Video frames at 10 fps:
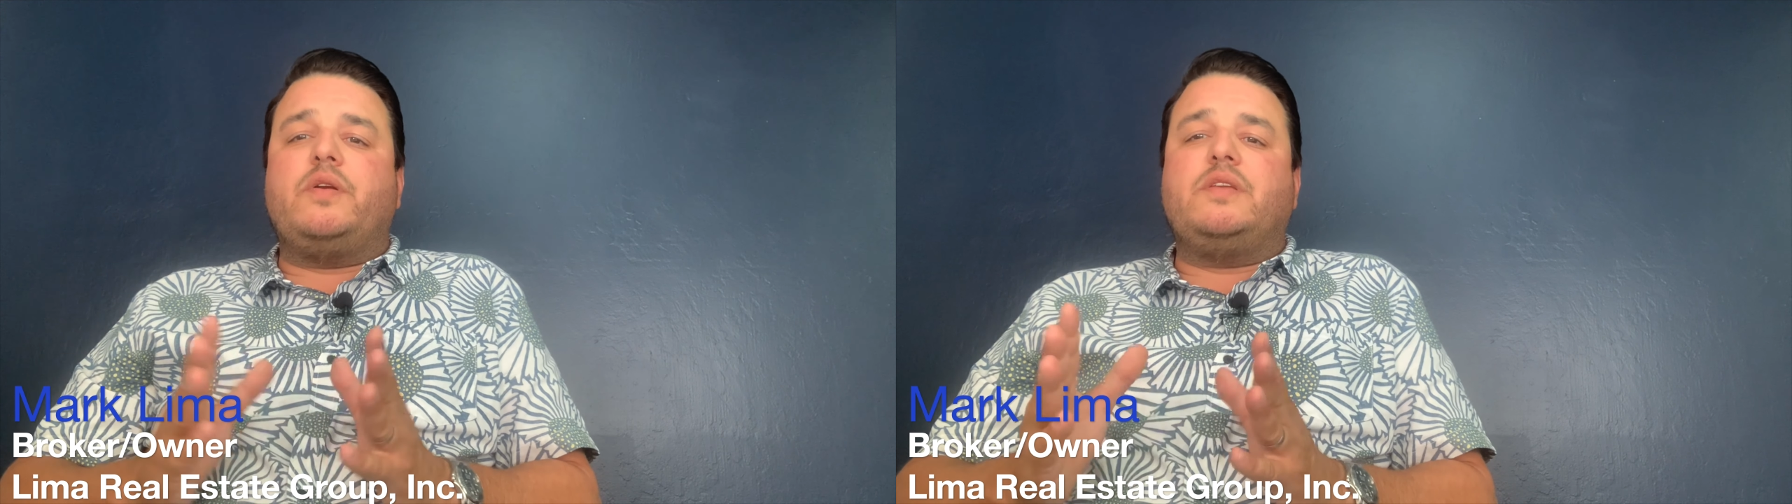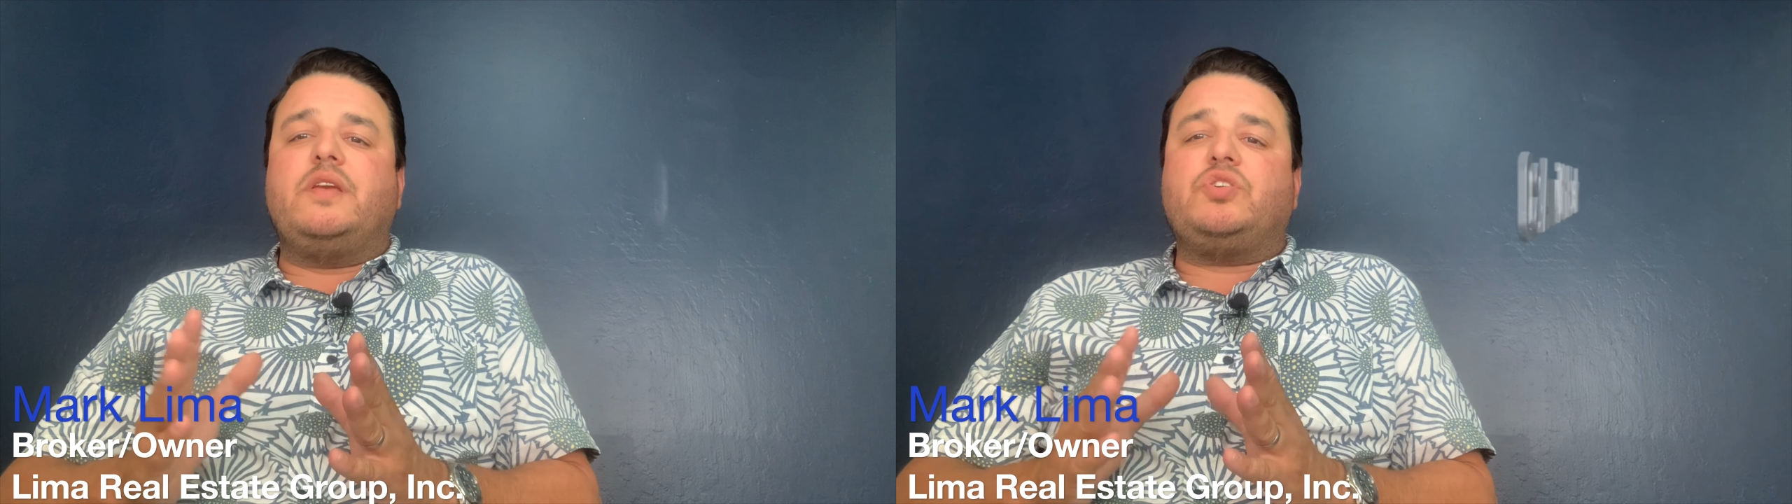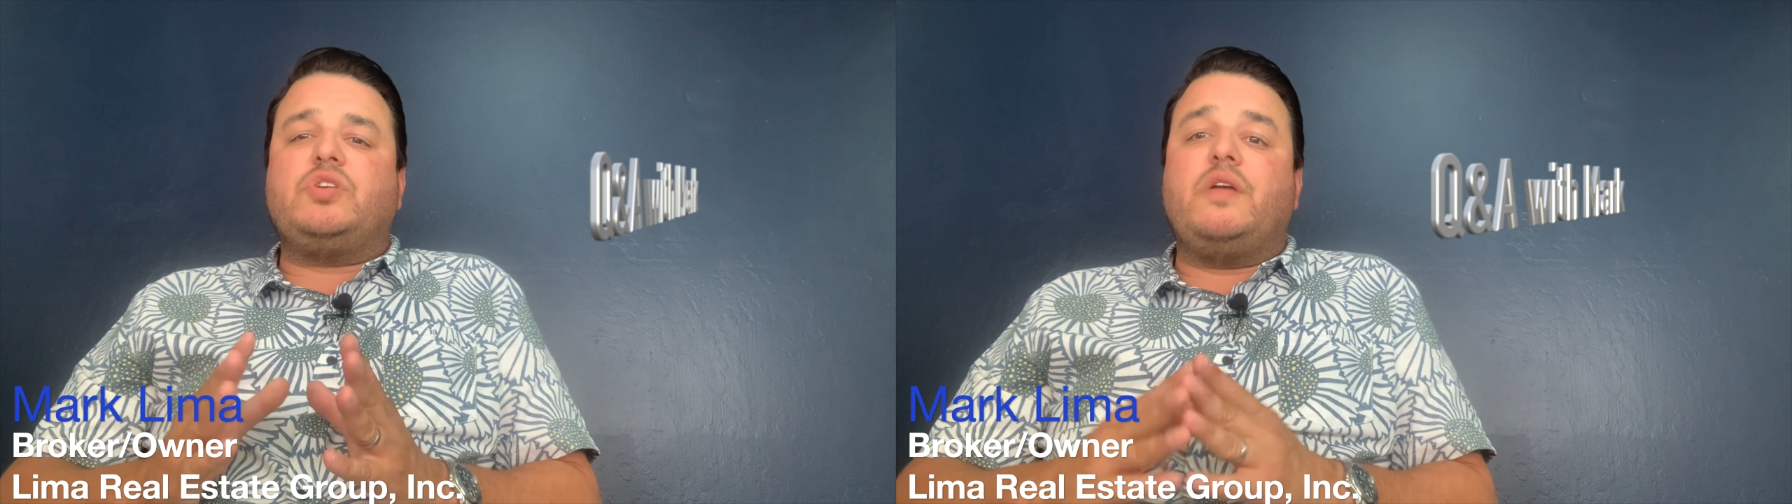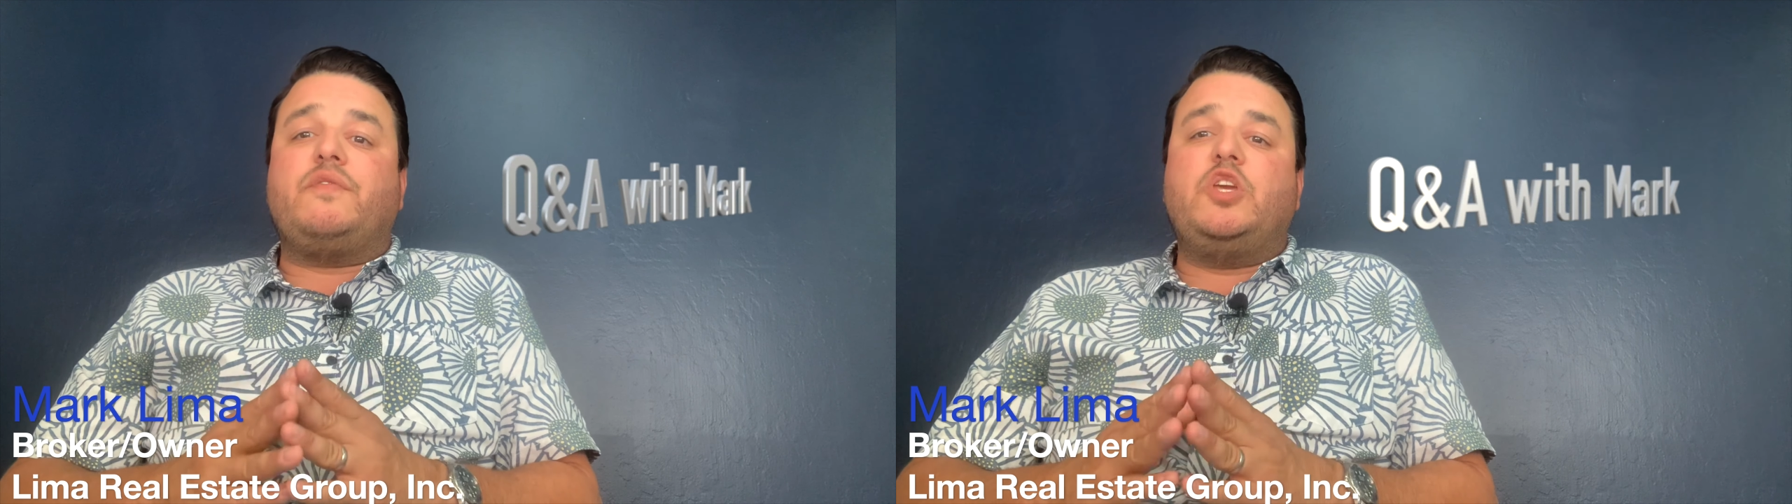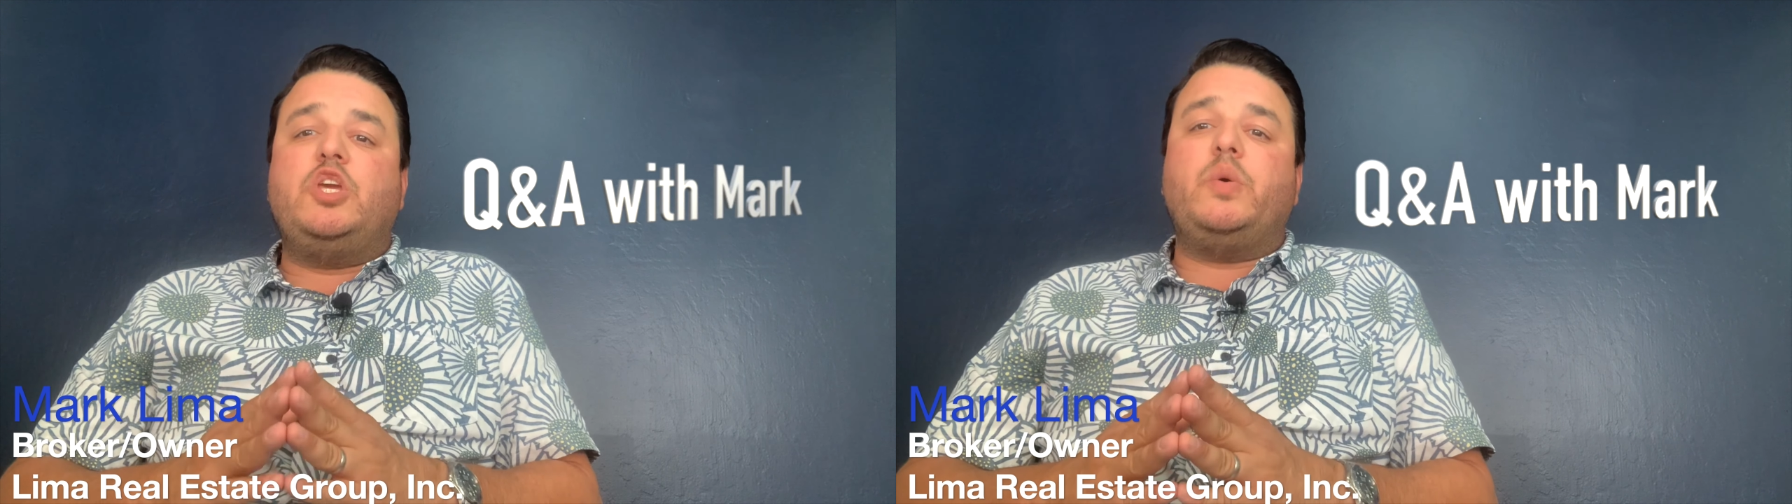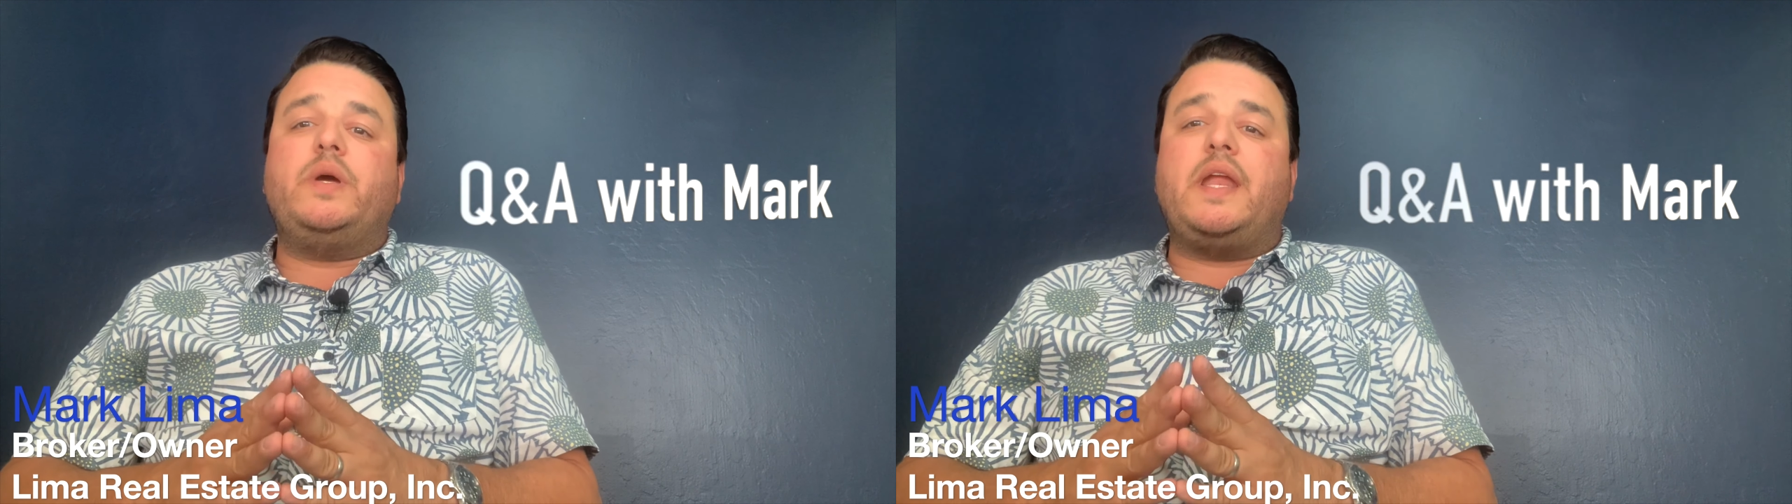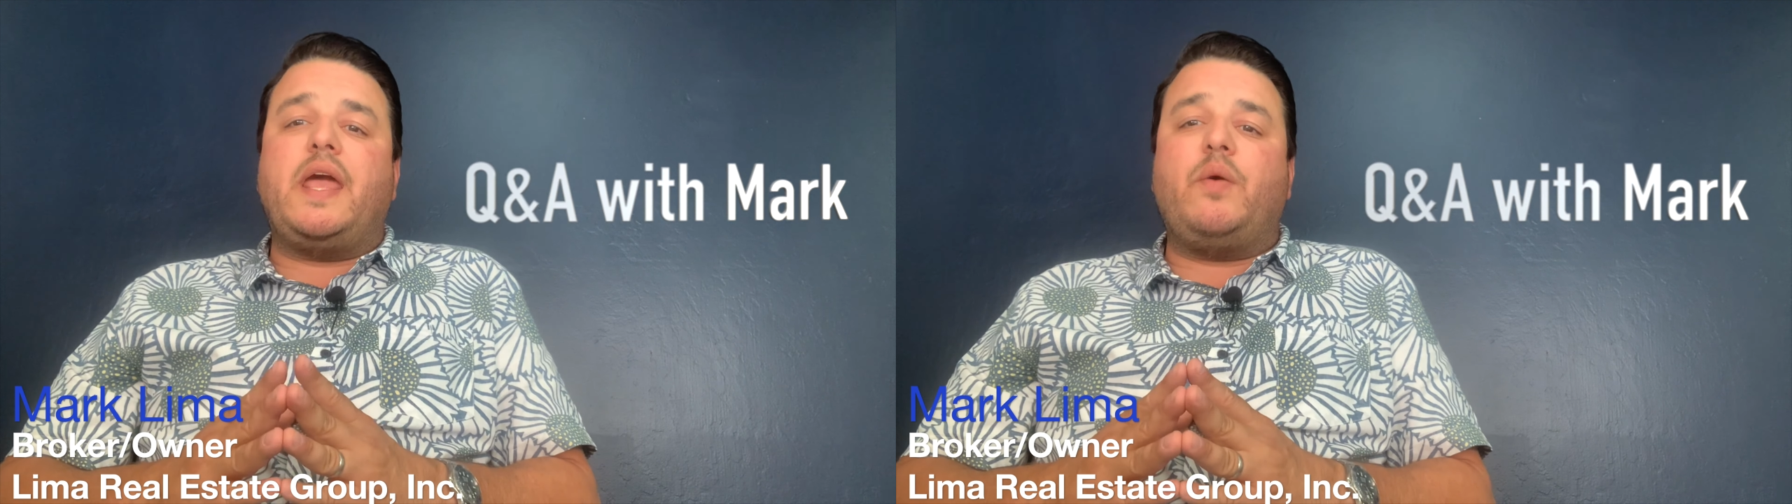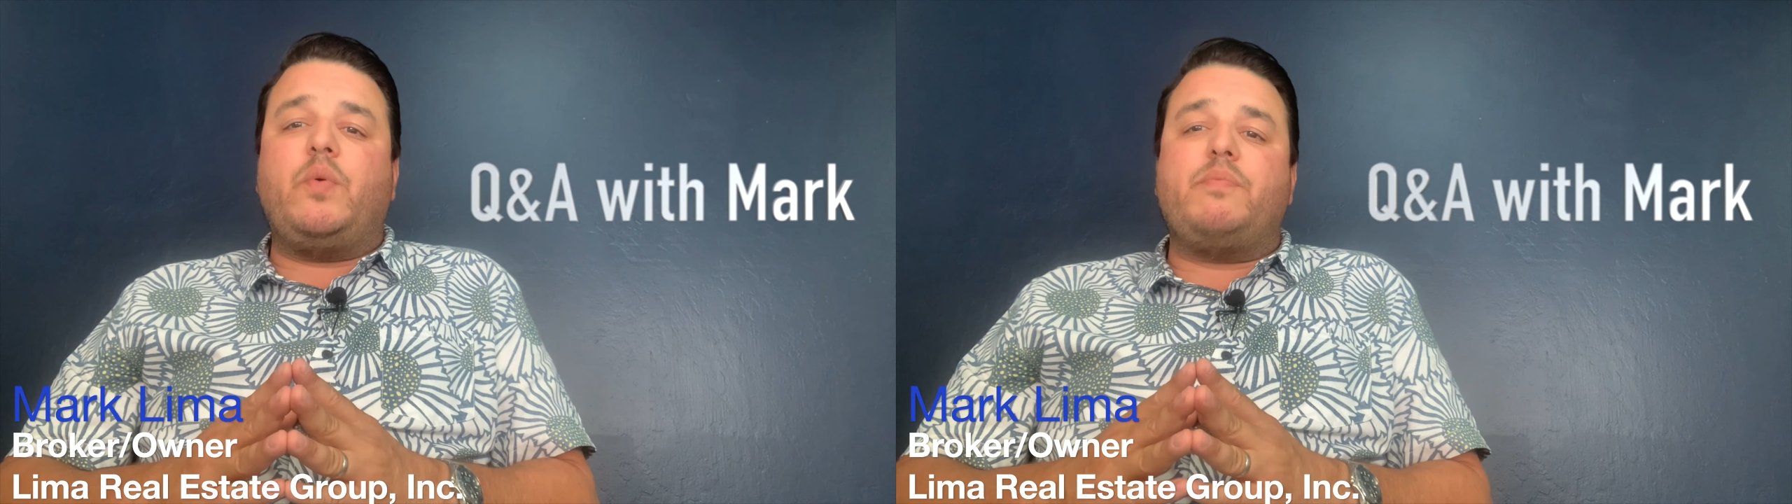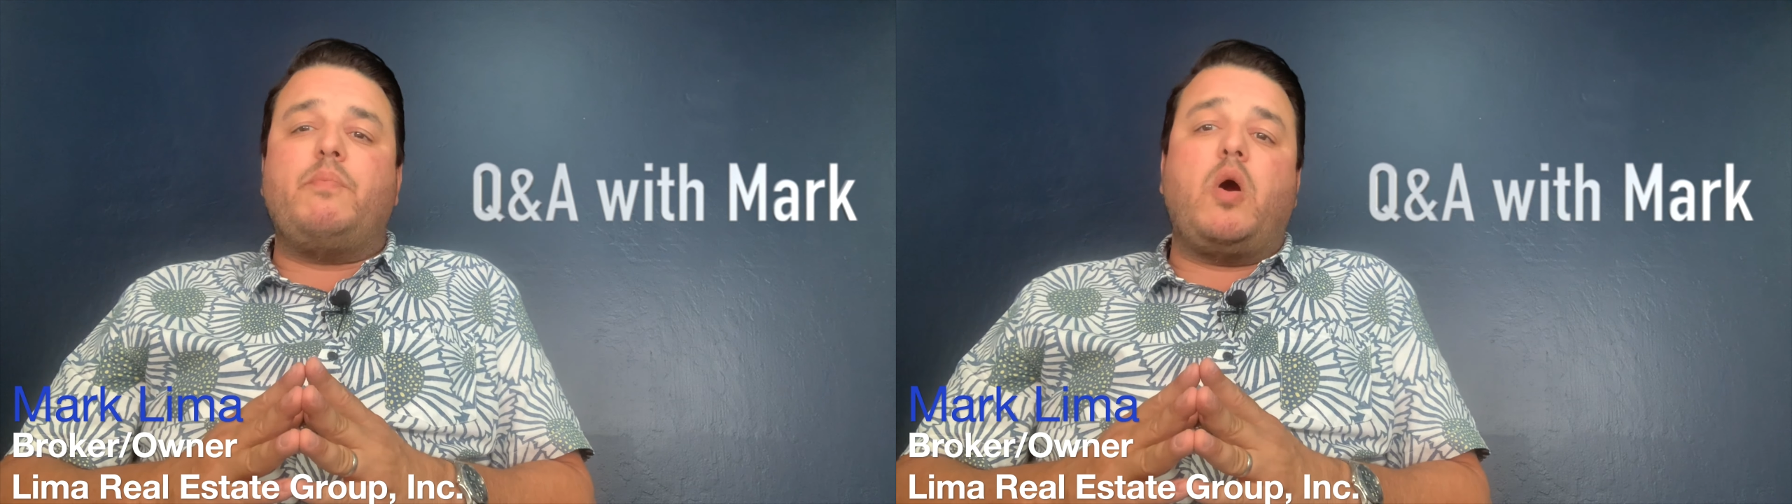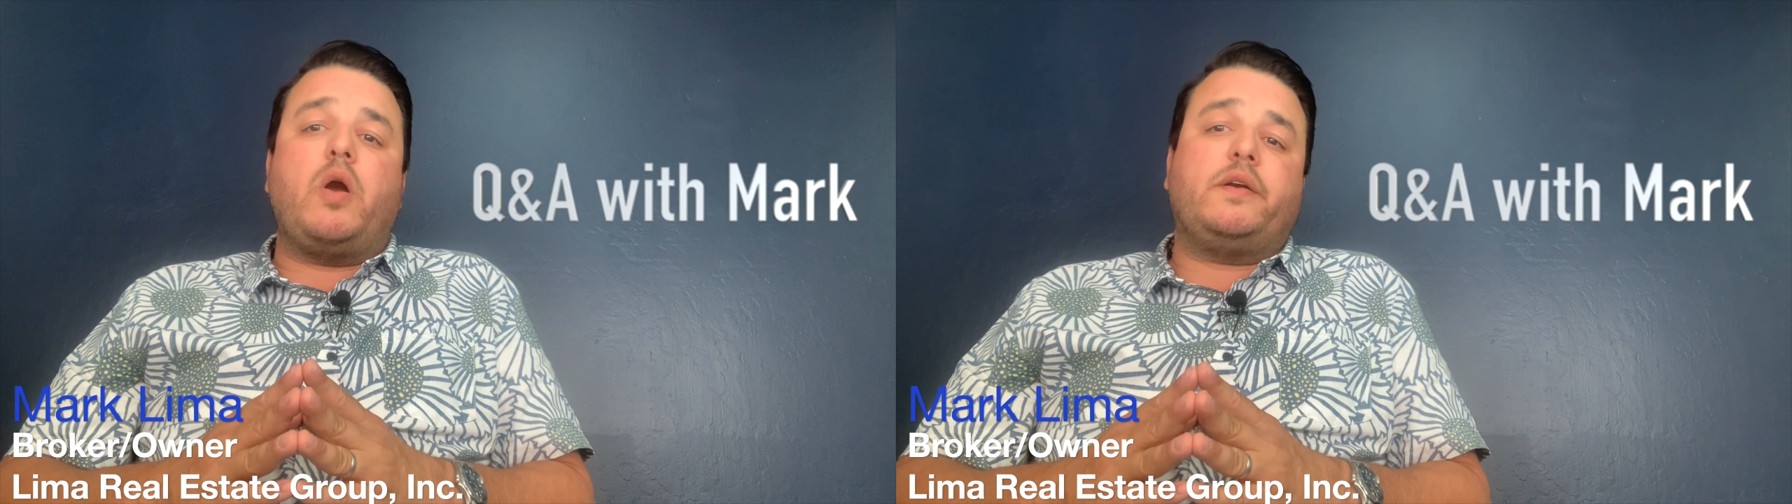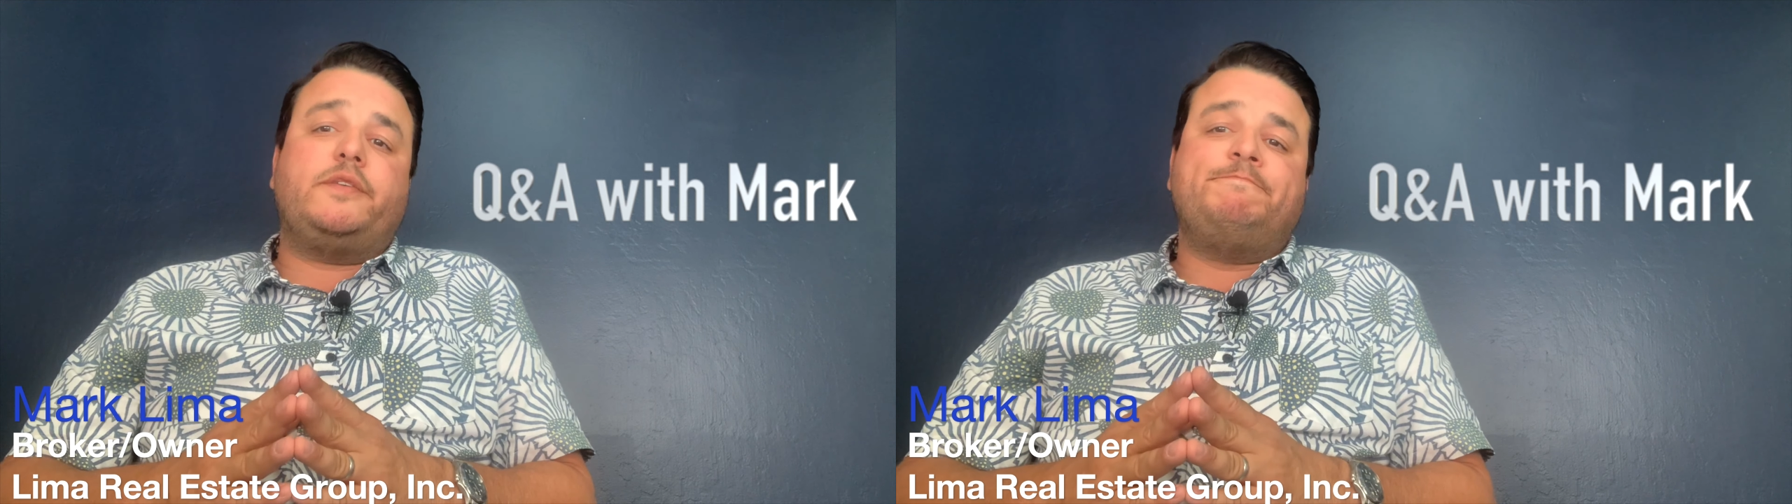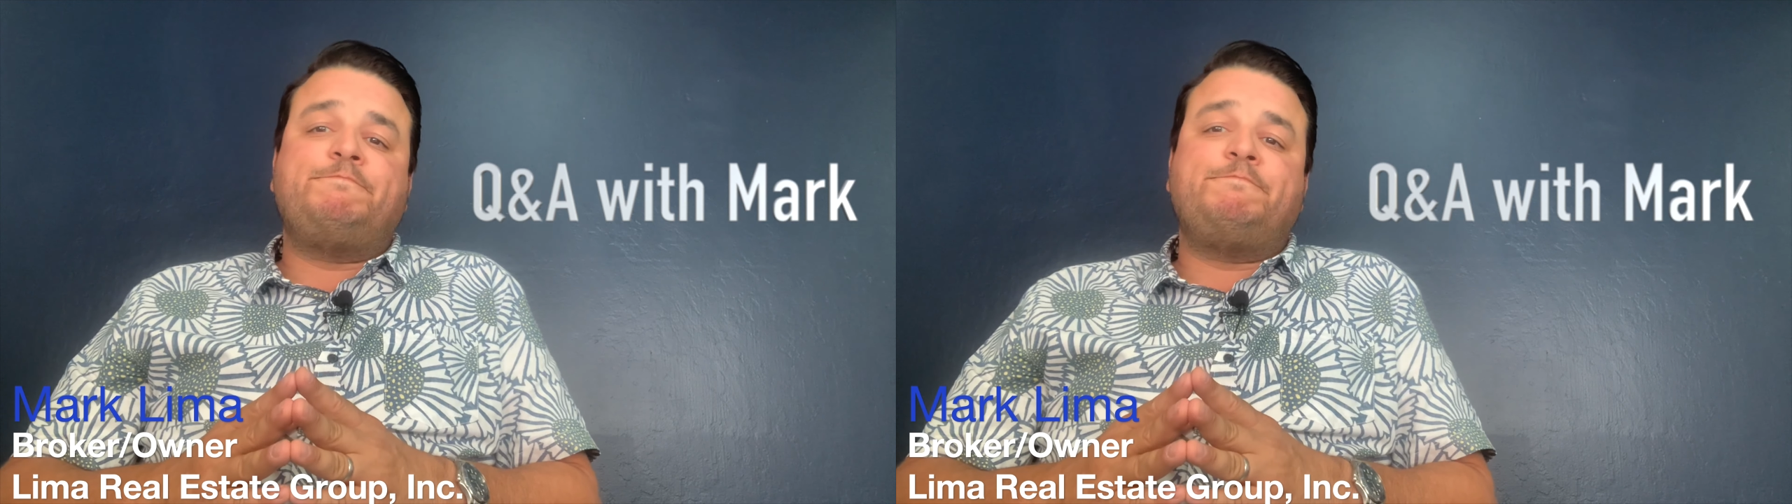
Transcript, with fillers: edition of Q&A with Mark.